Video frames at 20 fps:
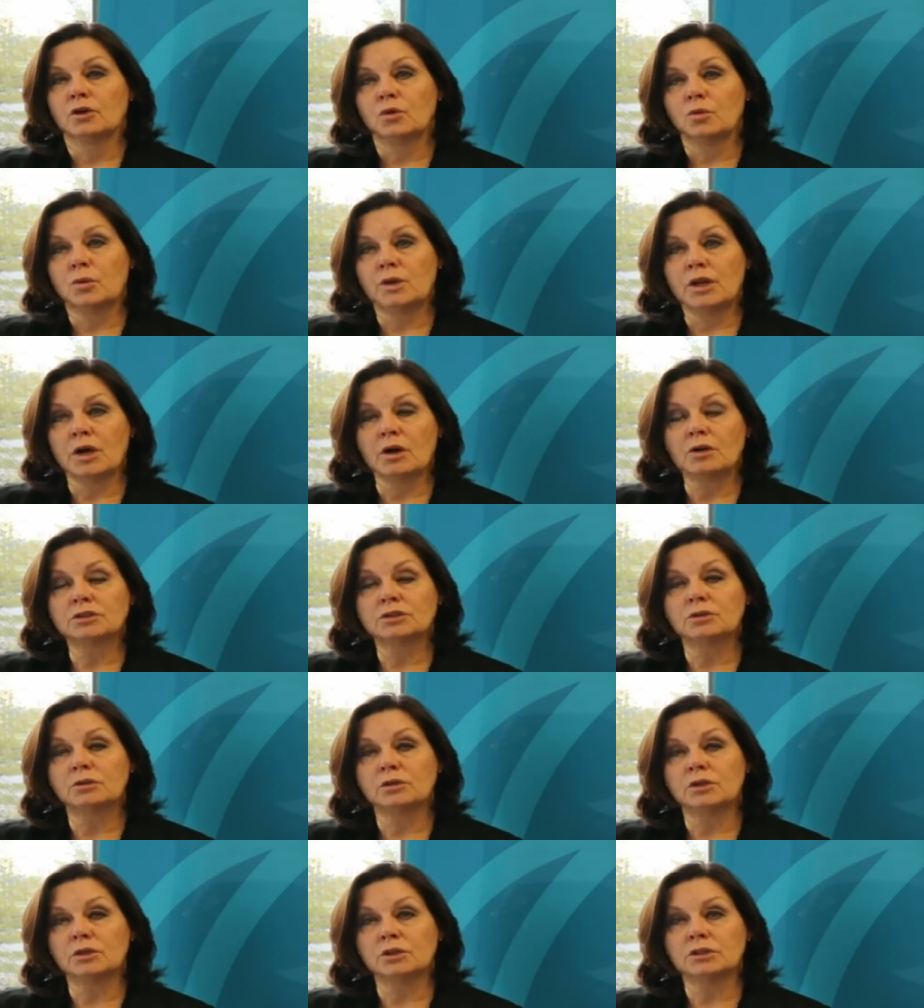We
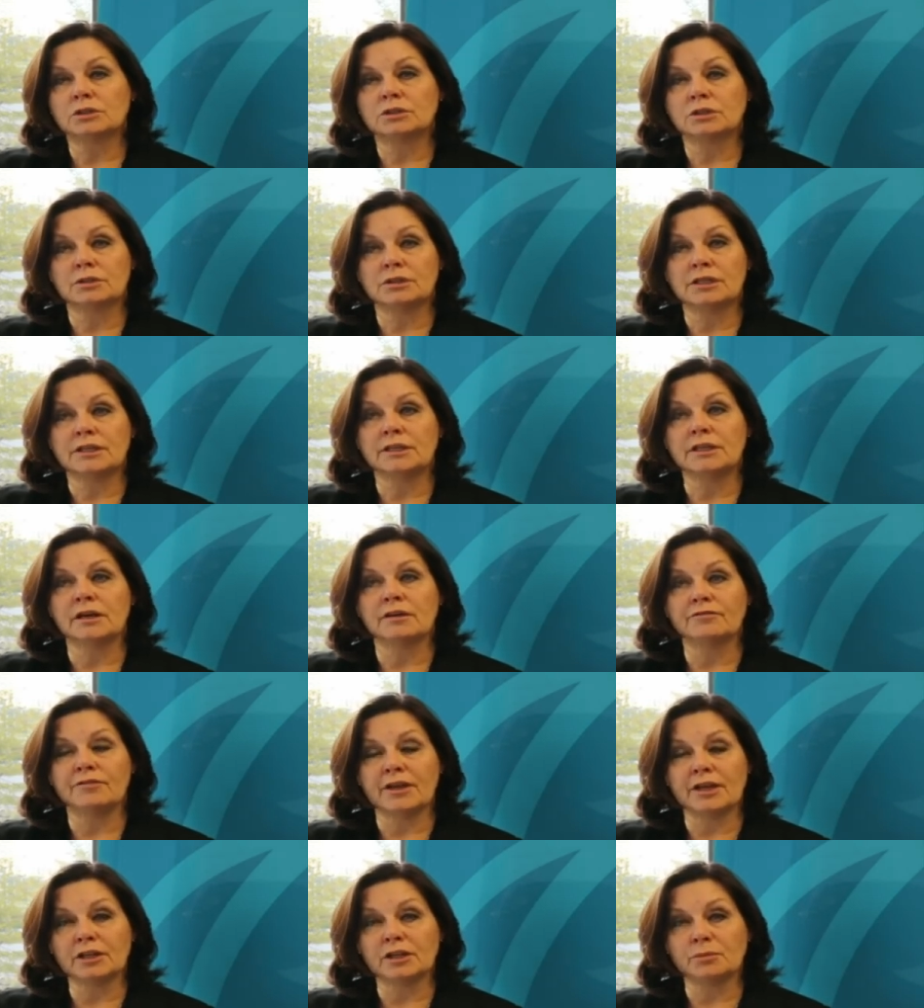also look to the
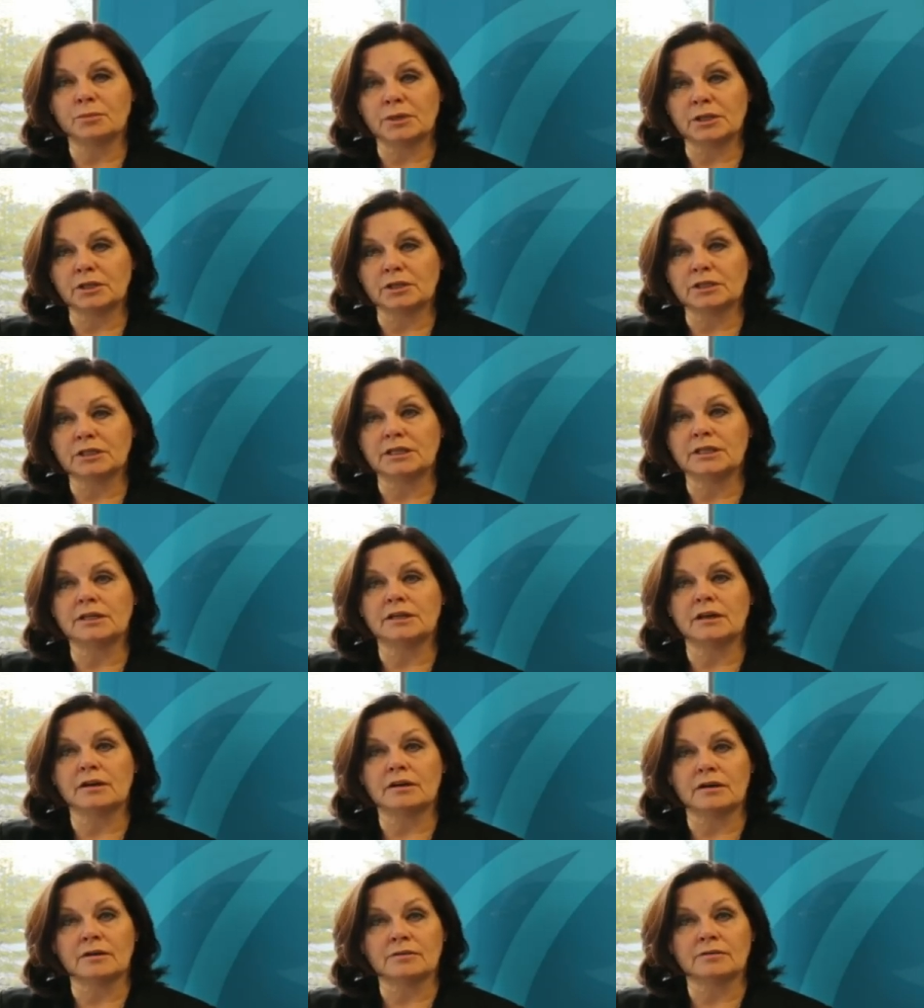availability
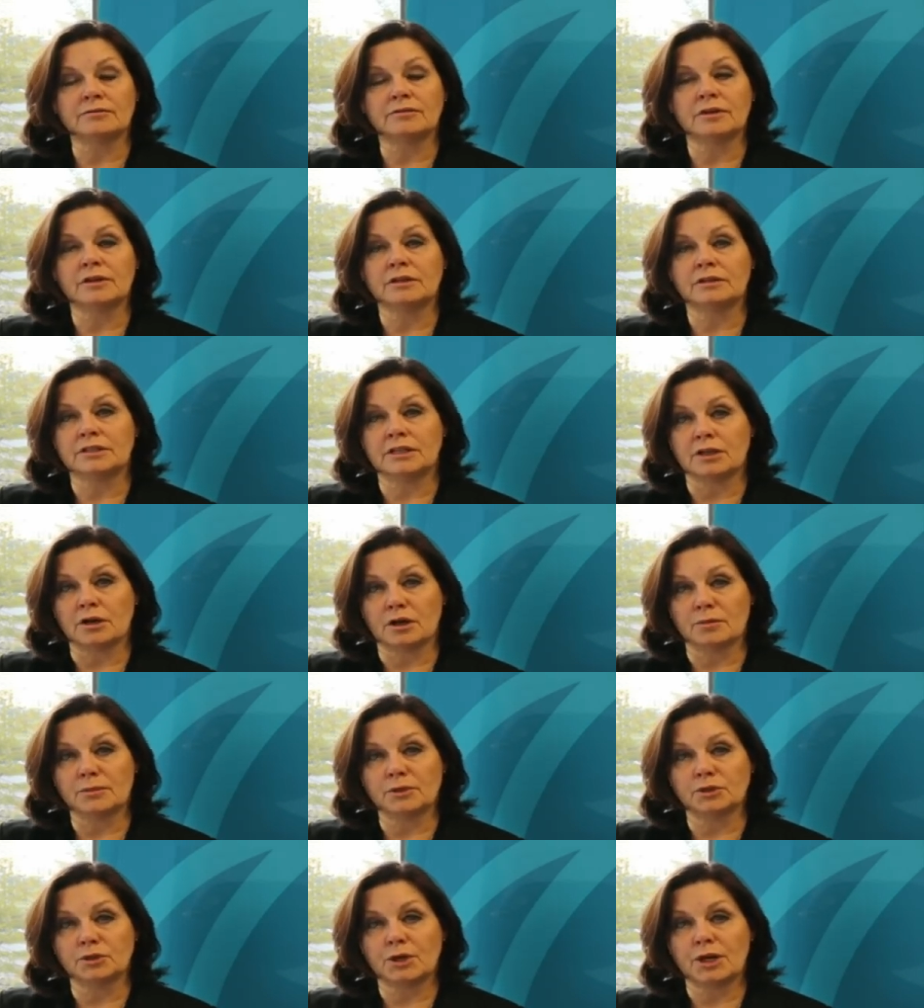of the
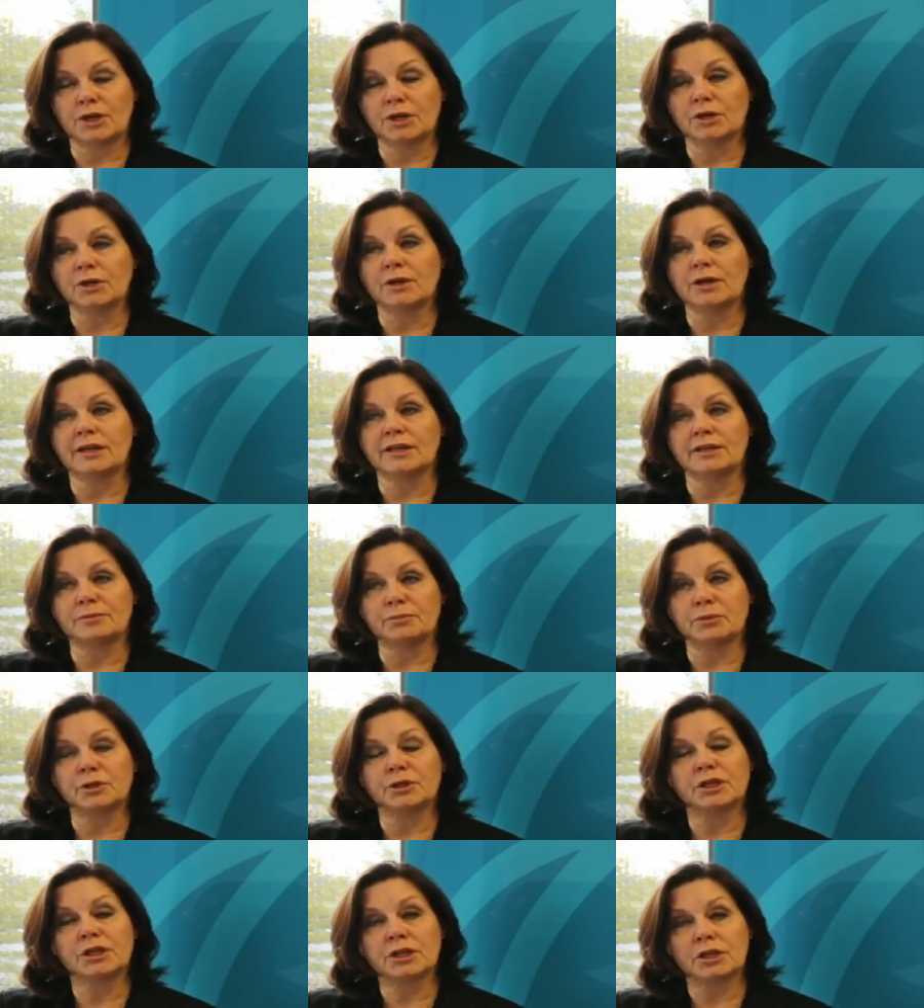arbitrator, and in
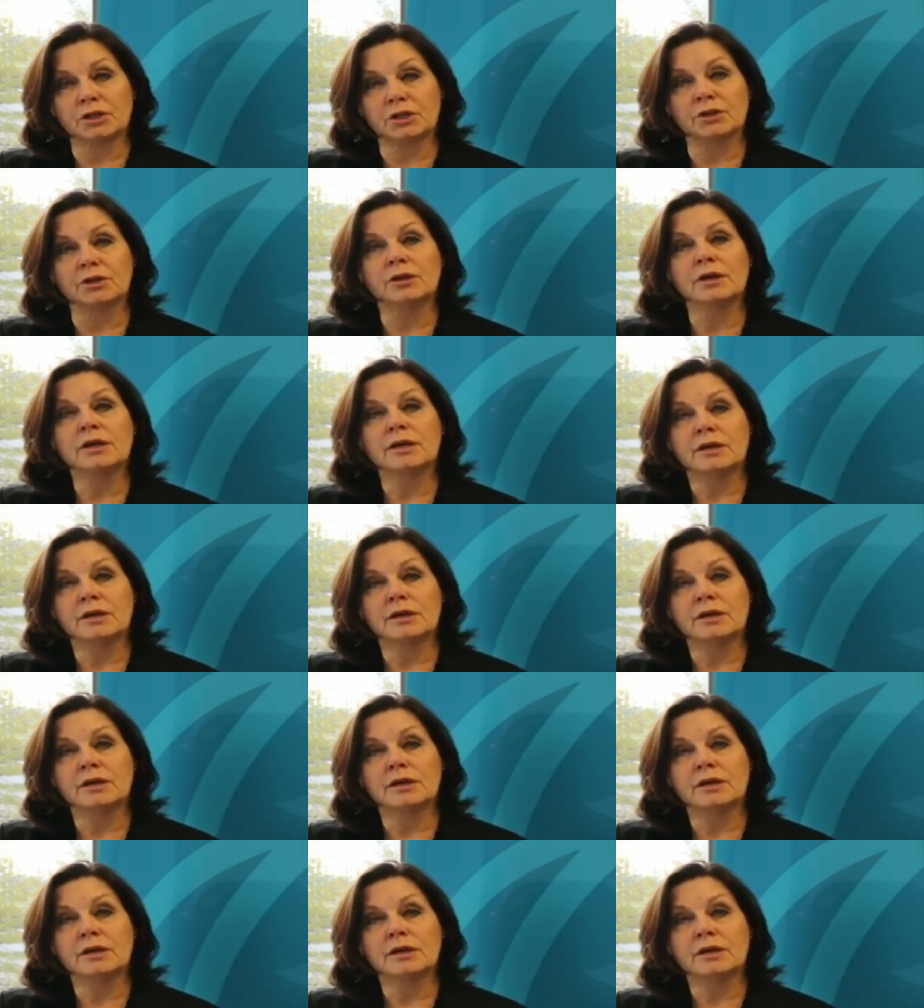particular